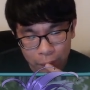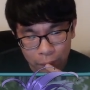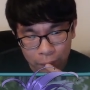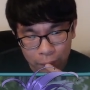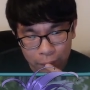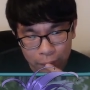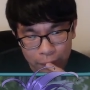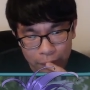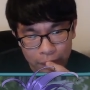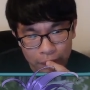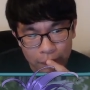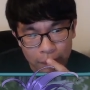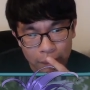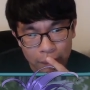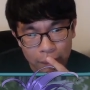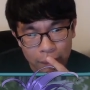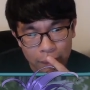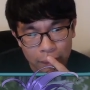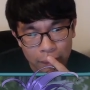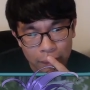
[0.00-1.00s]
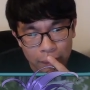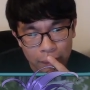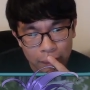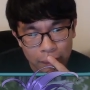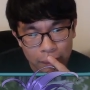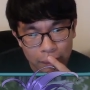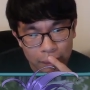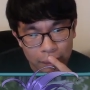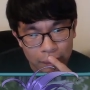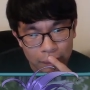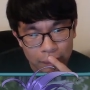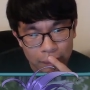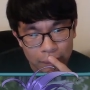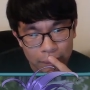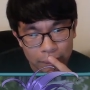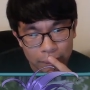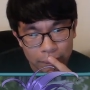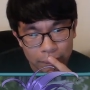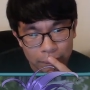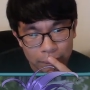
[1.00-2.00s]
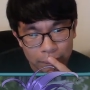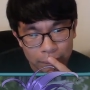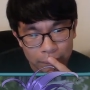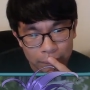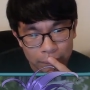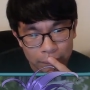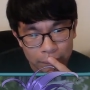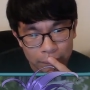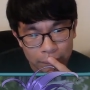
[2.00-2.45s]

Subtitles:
(no one is talking)